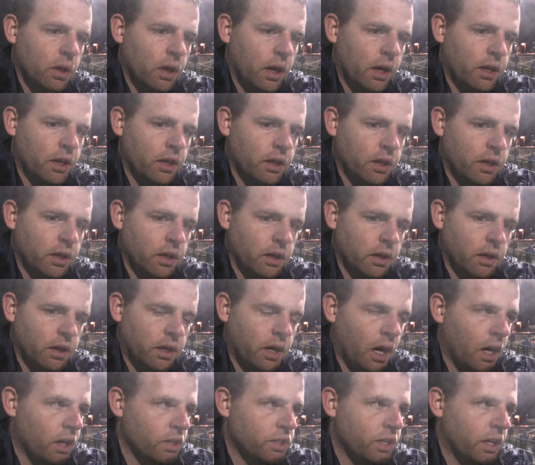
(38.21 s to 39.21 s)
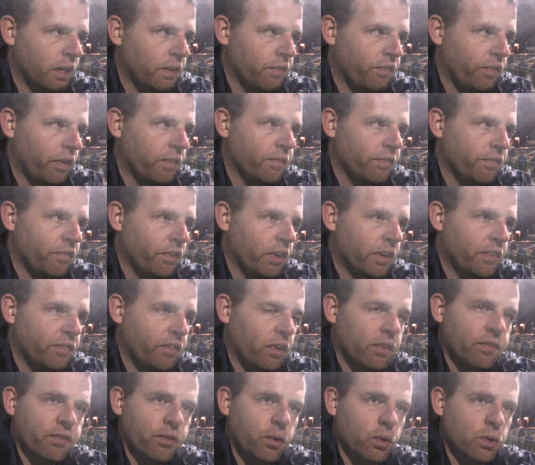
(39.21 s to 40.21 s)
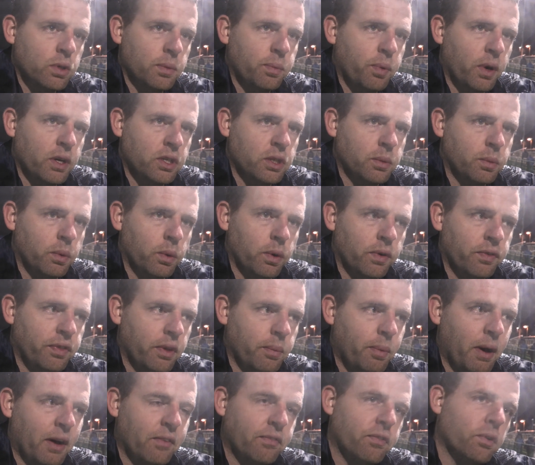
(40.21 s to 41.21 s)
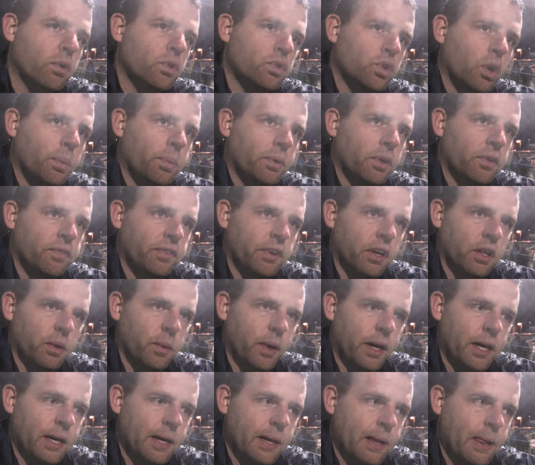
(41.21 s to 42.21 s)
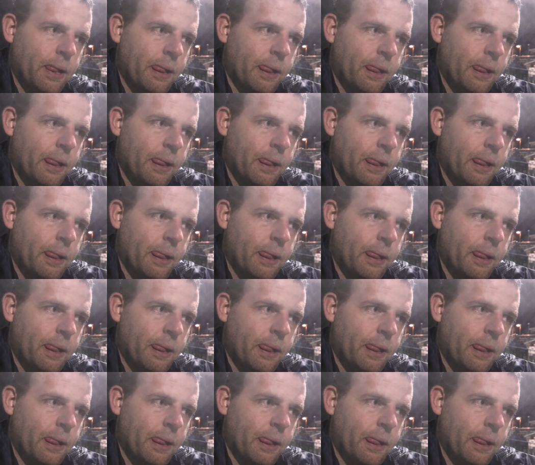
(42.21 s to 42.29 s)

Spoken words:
And you can't send a front three, front four to press a ball if the back four are dropping off the other way.